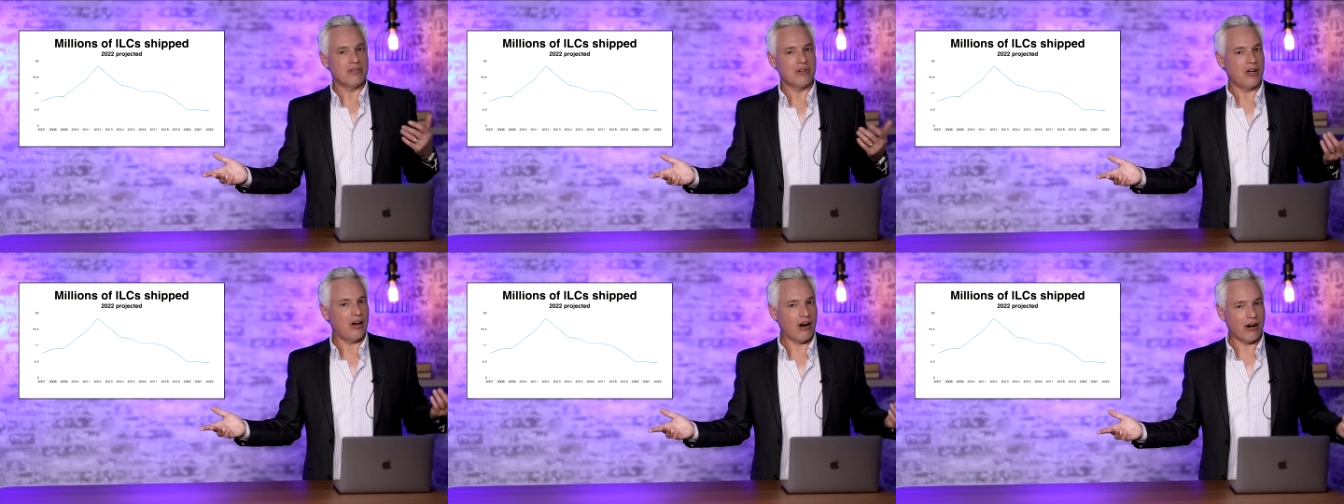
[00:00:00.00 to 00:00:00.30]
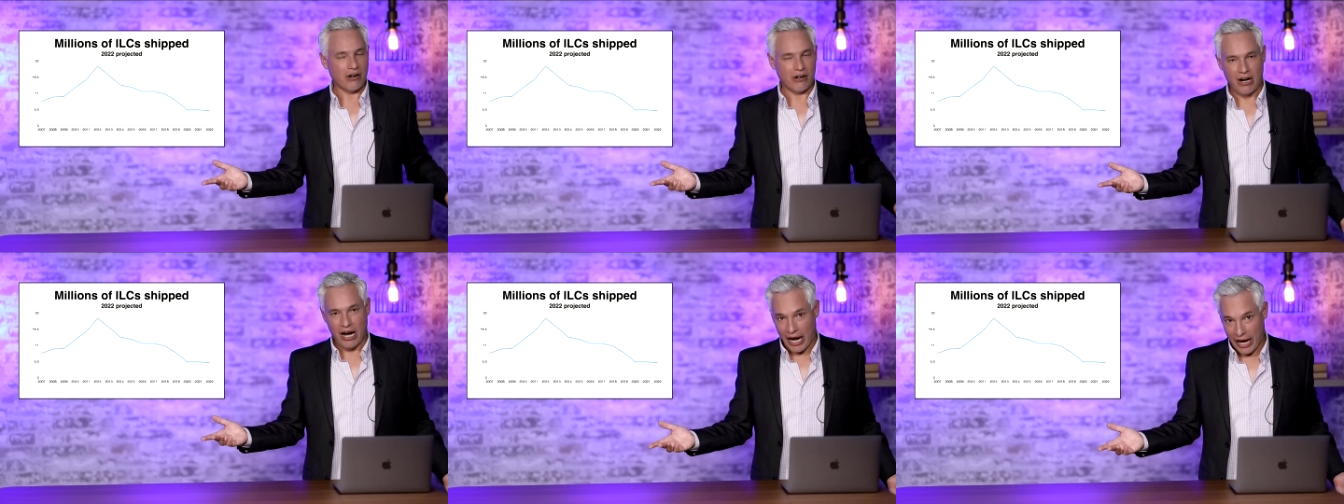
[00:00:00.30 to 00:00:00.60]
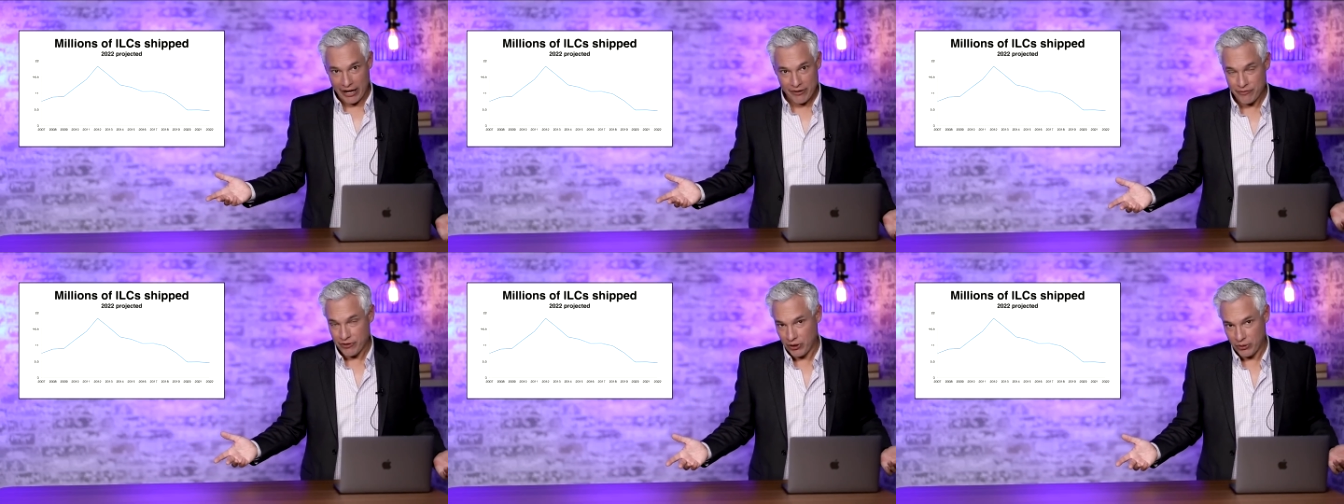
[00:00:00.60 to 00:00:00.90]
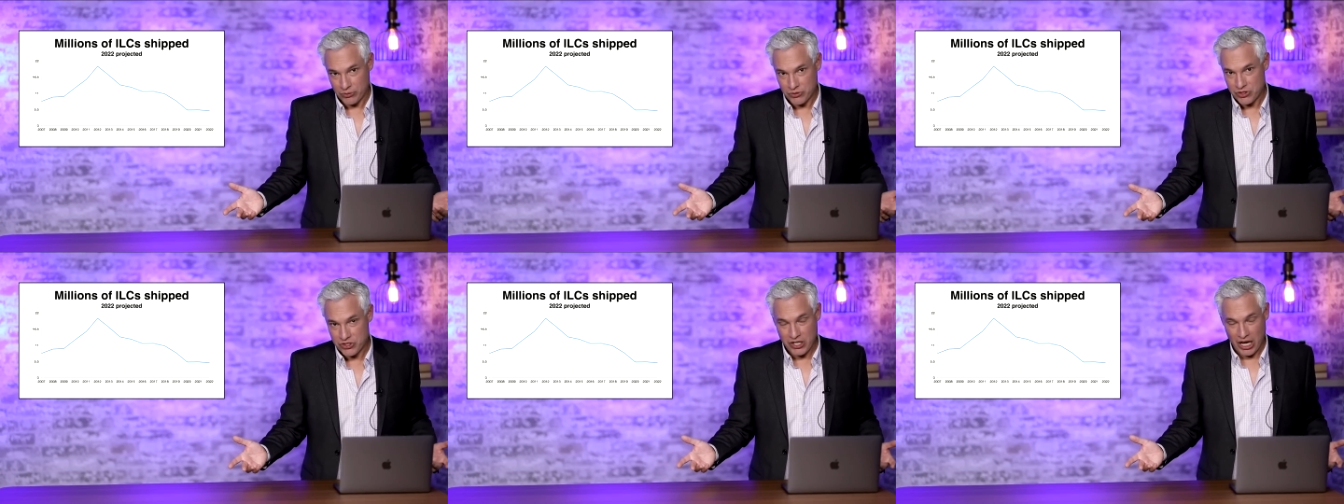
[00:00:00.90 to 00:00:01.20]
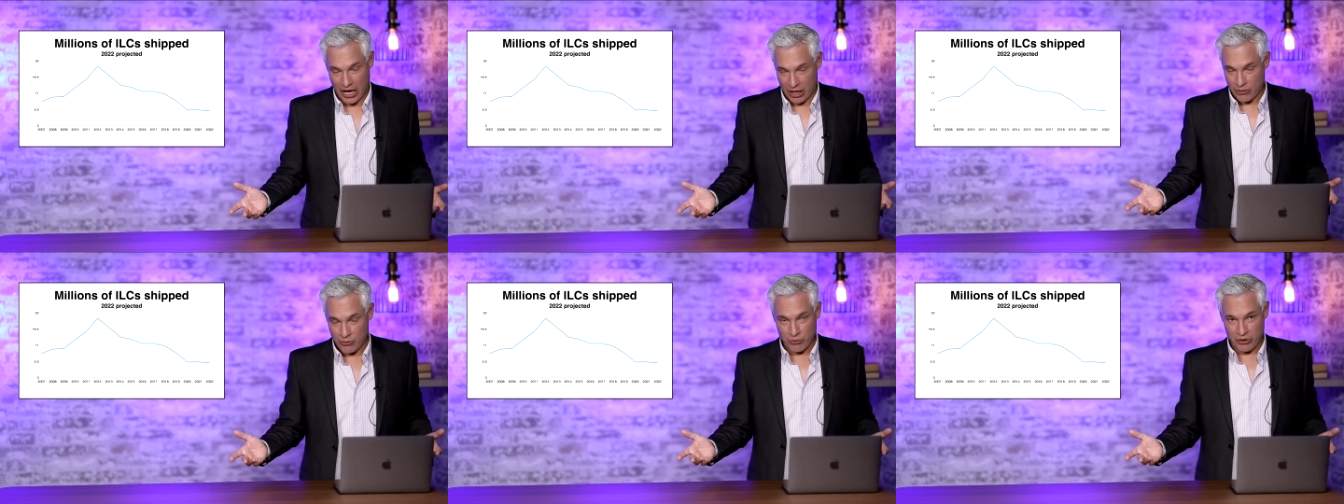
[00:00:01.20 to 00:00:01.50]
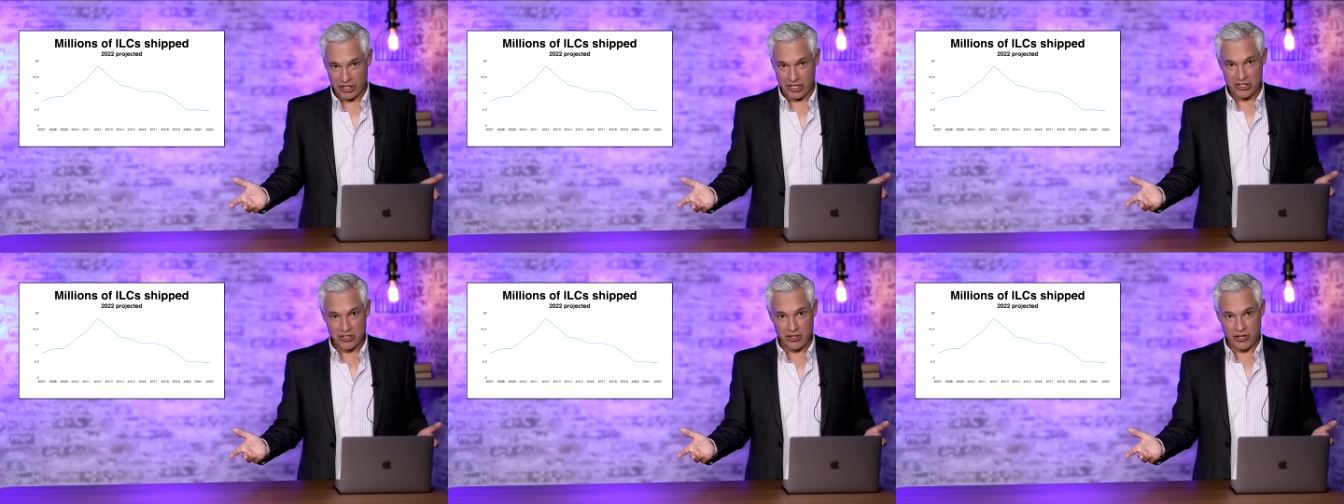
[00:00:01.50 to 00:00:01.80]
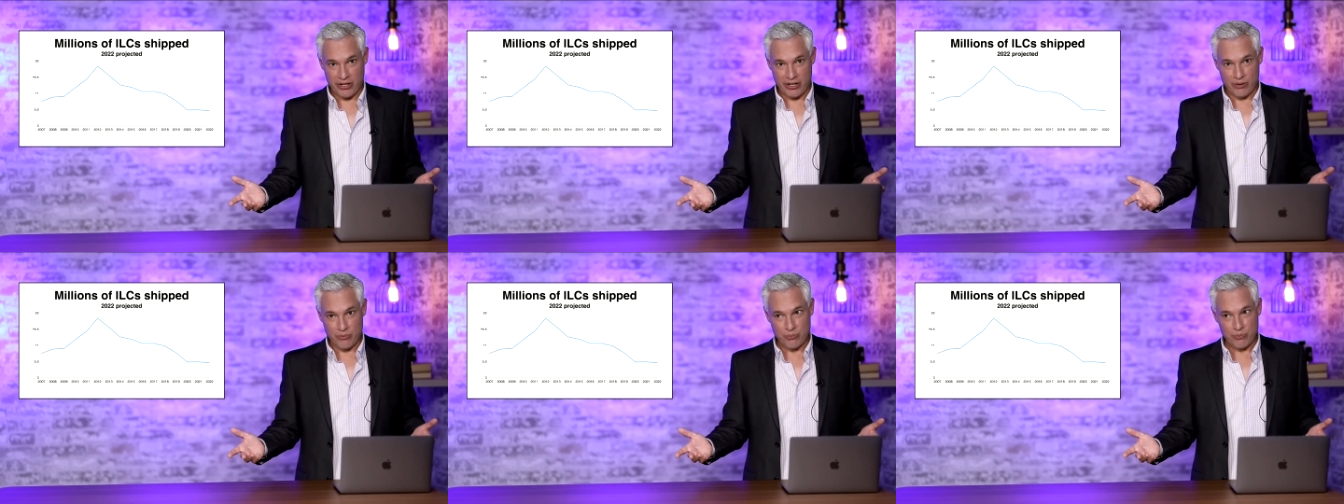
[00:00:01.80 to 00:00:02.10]
our iPhones got really
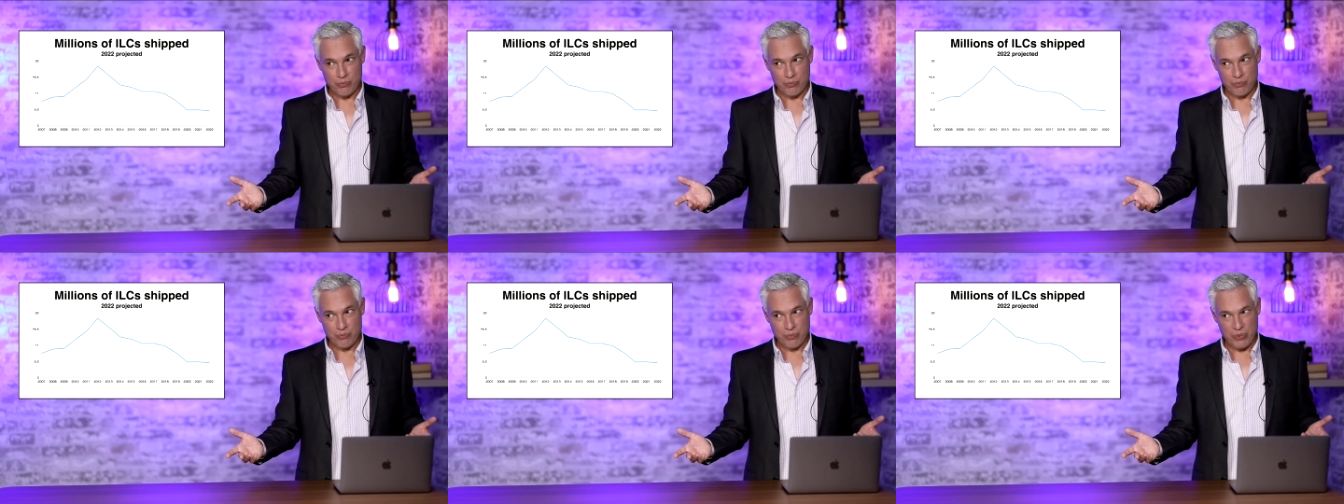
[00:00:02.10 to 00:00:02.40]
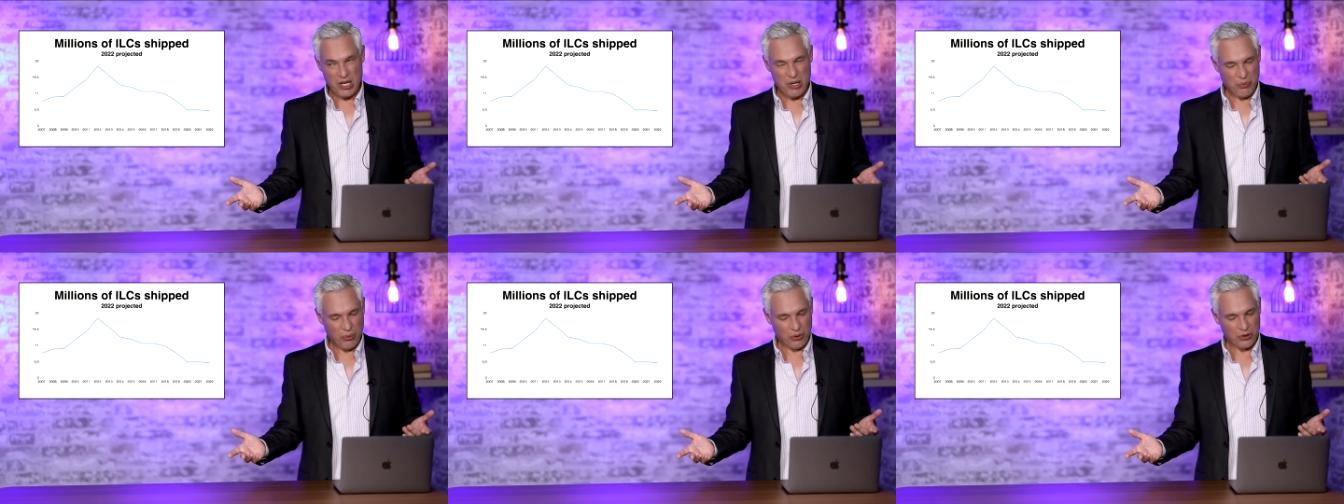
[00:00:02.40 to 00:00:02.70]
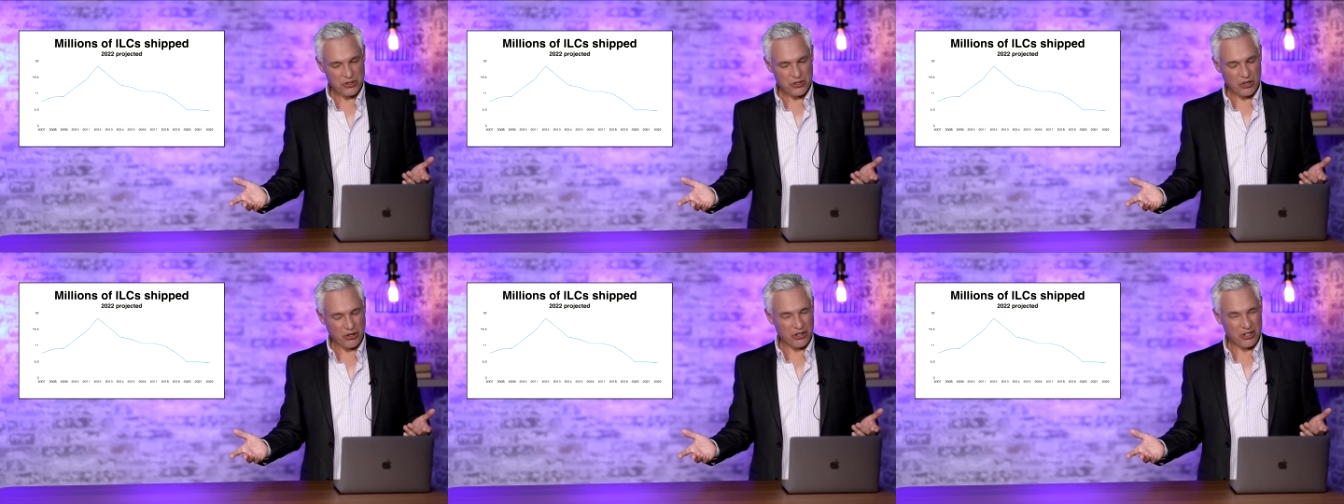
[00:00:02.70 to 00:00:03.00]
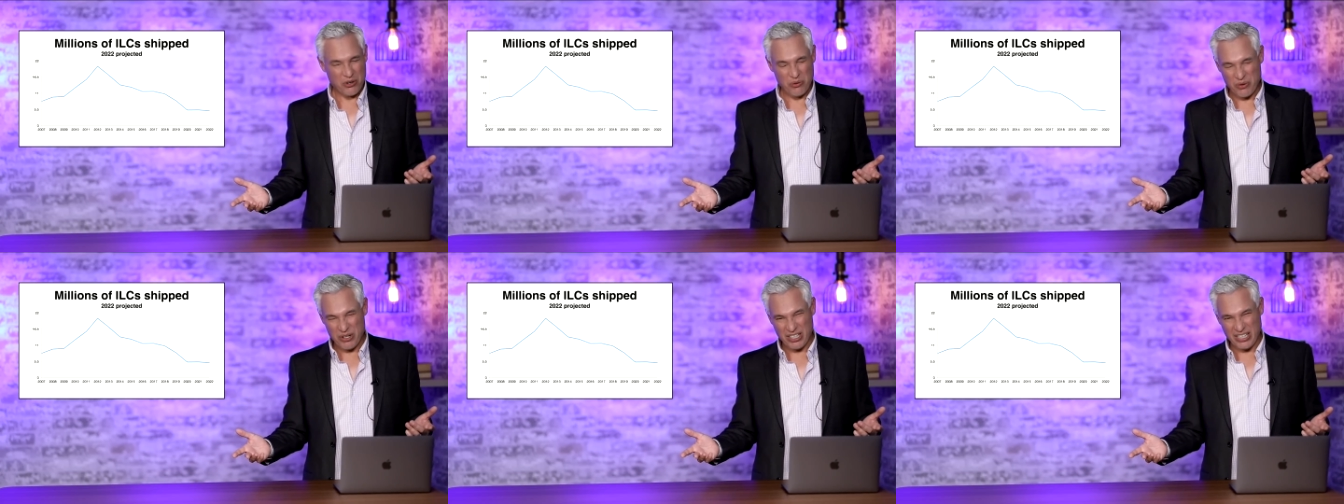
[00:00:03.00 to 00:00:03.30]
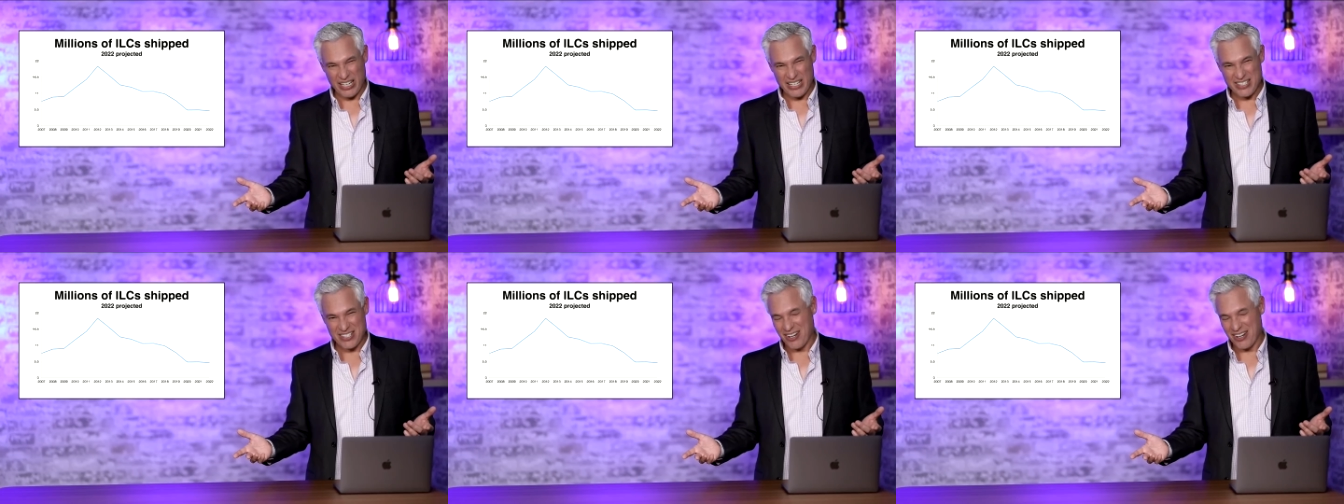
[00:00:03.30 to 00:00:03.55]
good and people started to realize,